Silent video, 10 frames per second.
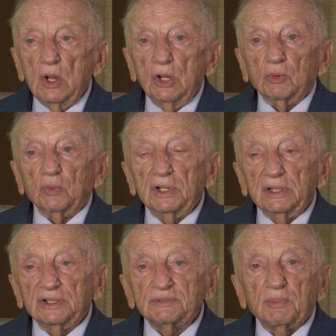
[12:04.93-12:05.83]

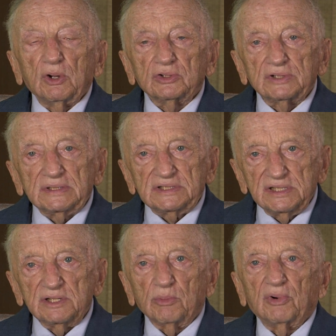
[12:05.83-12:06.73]
Realist because I see
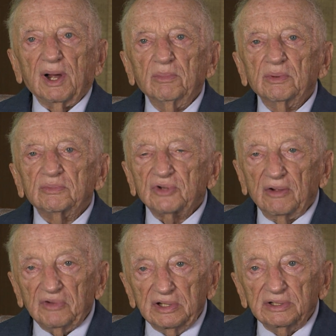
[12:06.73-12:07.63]
the problems.
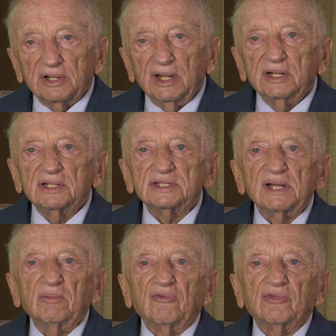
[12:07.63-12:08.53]
I've indicated
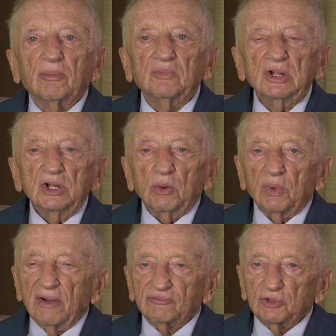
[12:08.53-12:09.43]
some of them. We
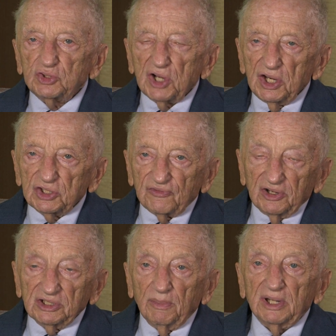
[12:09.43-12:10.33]
have to change
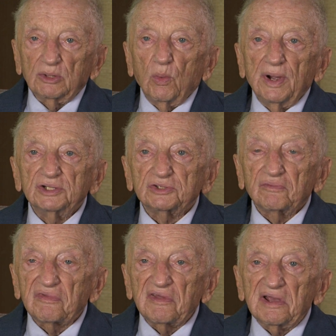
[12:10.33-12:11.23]
fundamental ways of
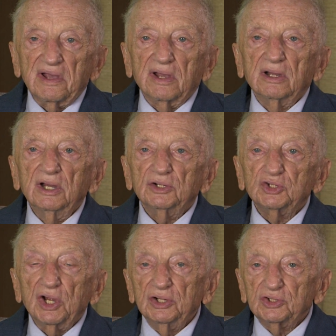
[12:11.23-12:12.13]
thinking,
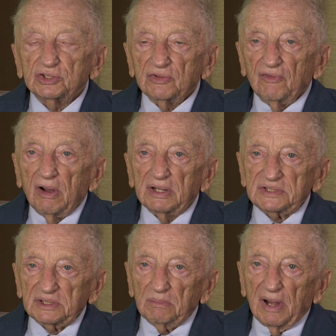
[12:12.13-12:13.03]
changes of hearts
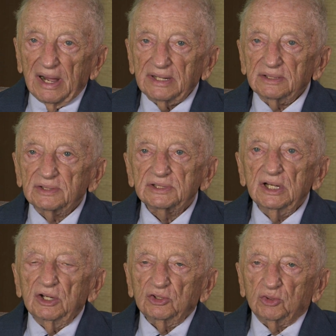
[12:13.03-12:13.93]
and minds,
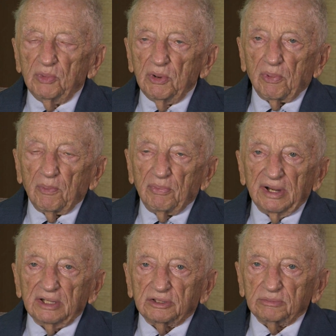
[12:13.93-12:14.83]
to be
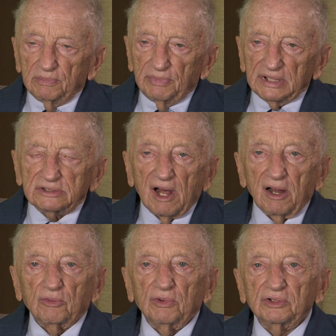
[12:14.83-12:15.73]
prepared to be
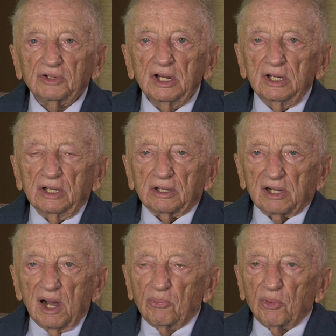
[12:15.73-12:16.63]
tolerant.
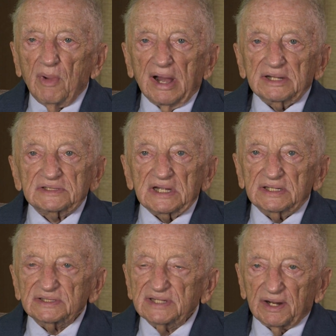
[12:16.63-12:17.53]
Compromise
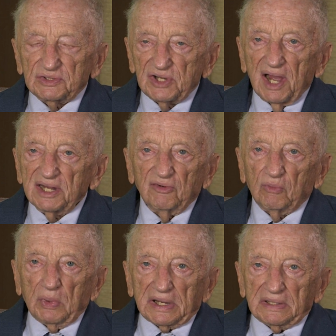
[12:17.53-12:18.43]
is not a sign of
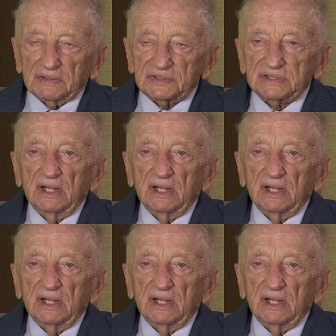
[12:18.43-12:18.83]
weakness.